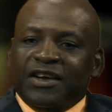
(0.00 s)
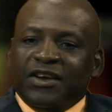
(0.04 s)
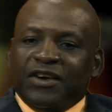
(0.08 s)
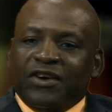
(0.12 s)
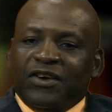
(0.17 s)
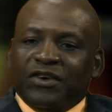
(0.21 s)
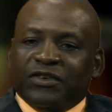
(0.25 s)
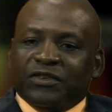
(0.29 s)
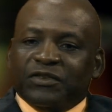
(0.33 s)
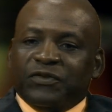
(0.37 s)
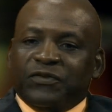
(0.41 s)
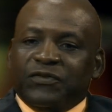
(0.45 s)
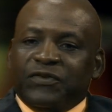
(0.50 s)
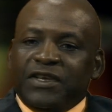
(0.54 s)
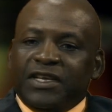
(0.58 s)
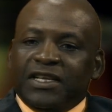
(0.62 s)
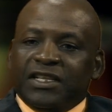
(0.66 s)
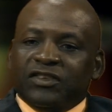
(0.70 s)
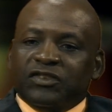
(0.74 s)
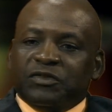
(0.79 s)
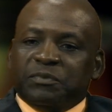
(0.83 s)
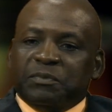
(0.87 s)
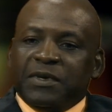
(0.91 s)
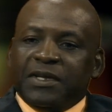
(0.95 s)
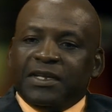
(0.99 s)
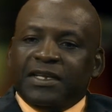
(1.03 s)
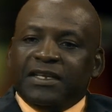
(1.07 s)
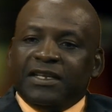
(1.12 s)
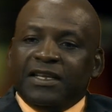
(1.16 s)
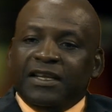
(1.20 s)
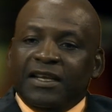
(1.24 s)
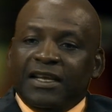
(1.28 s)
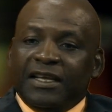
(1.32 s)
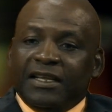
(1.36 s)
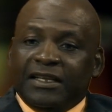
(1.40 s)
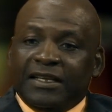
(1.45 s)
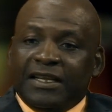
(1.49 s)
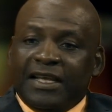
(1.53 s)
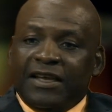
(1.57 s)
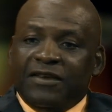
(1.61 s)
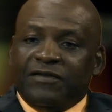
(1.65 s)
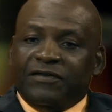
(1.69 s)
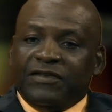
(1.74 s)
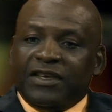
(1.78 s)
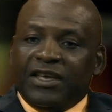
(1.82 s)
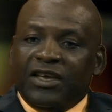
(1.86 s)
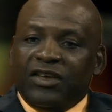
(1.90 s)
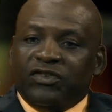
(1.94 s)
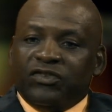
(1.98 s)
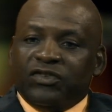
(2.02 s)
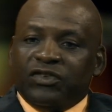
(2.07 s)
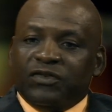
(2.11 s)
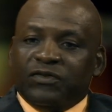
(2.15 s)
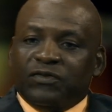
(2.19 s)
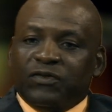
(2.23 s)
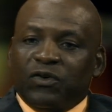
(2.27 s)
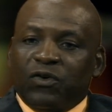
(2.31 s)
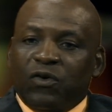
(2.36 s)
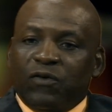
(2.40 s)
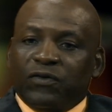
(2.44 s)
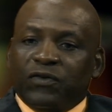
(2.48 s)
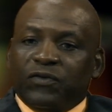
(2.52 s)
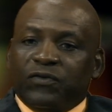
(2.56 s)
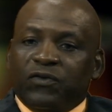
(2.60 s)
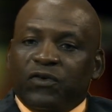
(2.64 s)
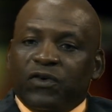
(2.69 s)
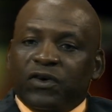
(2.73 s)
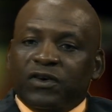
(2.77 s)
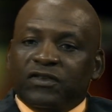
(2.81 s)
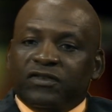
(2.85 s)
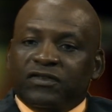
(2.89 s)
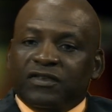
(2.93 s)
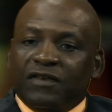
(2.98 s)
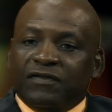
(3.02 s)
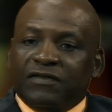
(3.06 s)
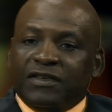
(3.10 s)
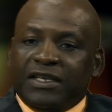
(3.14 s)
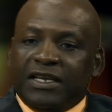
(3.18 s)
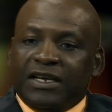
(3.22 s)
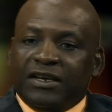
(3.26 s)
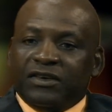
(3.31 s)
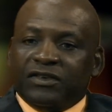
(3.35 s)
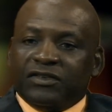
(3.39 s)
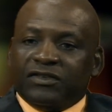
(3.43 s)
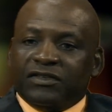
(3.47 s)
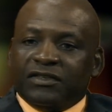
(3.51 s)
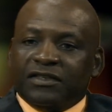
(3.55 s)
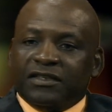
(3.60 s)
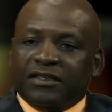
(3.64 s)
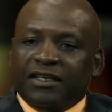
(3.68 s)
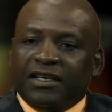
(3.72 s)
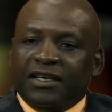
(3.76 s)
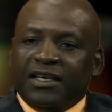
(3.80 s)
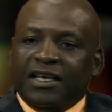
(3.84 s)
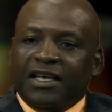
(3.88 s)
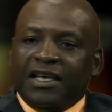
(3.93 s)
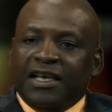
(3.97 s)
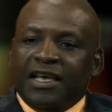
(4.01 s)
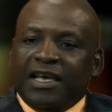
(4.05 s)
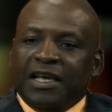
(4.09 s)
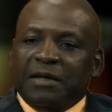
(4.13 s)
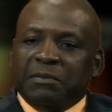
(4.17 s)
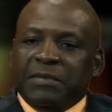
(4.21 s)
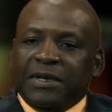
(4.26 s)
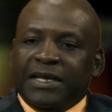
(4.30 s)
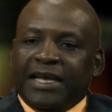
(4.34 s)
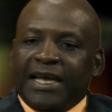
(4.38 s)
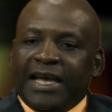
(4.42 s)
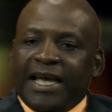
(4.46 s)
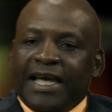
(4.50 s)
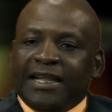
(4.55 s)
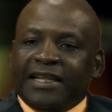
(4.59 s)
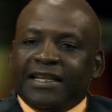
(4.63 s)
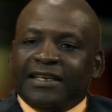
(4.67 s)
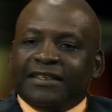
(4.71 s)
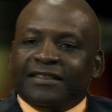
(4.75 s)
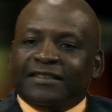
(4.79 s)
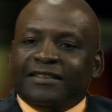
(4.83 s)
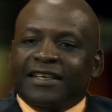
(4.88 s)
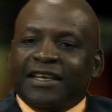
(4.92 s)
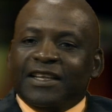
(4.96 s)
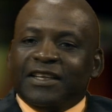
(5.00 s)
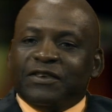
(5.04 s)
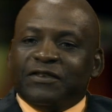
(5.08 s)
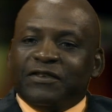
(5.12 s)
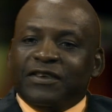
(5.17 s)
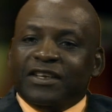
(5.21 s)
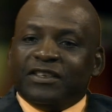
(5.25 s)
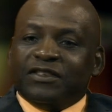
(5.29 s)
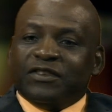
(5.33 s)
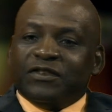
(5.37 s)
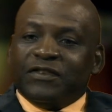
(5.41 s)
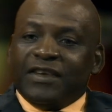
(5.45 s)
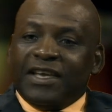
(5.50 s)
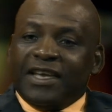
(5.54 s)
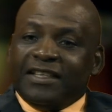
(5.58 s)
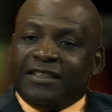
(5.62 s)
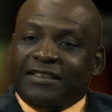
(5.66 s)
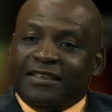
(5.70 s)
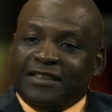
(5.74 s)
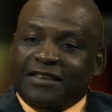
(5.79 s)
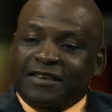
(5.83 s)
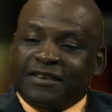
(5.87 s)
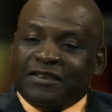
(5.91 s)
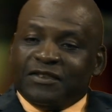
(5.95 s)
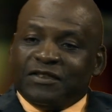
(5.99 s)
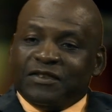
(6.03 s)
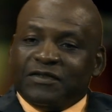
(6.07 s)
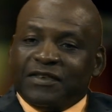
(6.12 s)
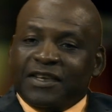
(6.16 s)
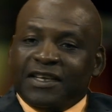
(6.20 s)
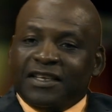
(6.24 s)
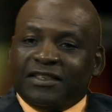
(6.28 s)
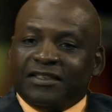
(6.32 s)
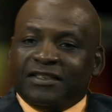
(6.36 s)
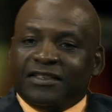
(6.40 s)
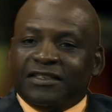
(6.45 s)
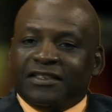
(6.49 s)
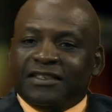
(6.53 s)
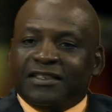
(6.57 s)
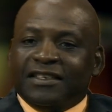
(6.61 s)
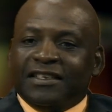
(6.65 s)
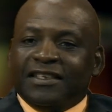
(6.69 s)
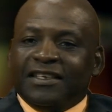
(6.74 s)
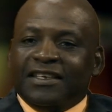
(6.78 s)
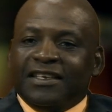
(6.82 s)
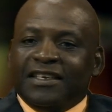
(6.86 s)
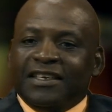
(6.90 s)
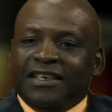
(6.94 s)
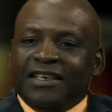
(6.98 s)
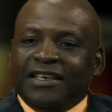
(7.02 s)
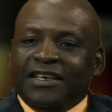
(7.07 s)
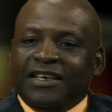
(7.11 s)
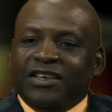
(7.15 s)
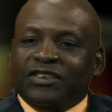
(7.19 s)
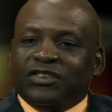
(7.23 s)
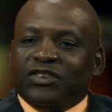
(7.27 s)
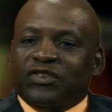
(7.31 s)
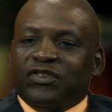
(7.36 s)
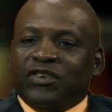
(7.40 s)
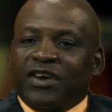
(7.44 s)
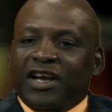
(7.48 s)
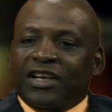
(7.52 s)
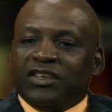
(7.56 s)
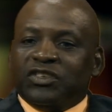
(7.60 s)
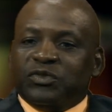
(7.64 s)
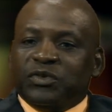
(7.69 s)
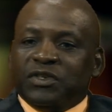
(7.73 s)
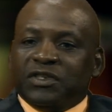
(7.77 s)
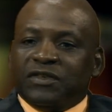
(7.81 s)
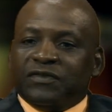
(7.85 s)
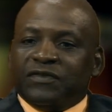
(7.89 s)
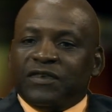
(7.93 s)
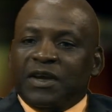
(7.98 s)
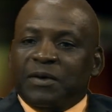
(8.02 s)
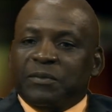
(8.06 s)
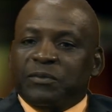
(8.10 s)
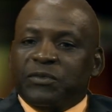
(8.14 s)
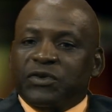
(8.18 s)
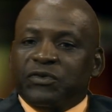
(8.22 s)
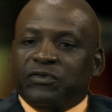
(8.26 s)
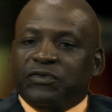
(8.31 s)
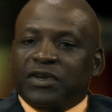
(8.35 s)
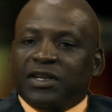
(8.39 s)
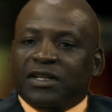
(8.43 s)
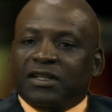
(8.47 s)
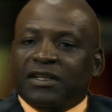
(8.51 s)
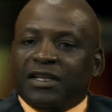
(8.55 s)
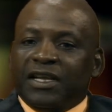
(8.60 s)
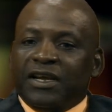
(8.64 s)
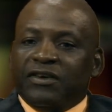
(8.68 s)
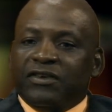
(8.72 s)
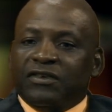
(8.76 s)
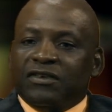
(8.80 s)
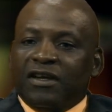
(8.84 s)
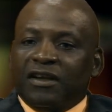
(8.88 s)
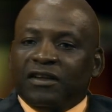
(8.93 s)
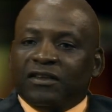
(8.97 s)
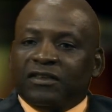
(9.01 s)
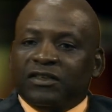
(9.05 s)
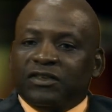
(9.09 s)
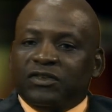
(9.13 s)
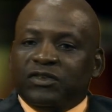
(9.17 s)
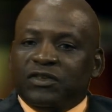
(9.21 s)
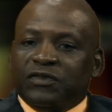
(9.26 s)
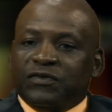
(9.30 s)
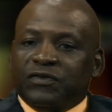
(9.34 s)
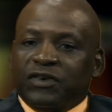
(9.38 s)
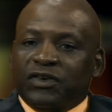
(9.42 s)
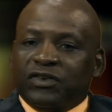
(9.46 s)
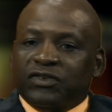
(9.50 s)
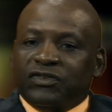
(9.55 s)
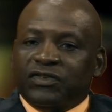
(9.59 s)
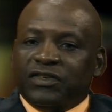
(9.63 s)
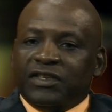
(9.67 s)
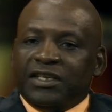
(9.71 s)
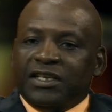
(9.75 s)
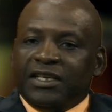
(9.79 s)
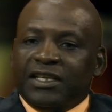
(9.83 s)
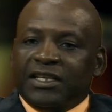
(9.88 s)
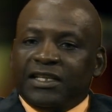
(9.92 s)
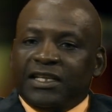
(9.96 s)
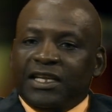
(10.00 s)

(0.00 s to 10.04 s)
Colonel Field has been in aviation for over 47 years and began at the tender age of 18 years of age. He's a graduate of Embry-Riddle Aeronautical University in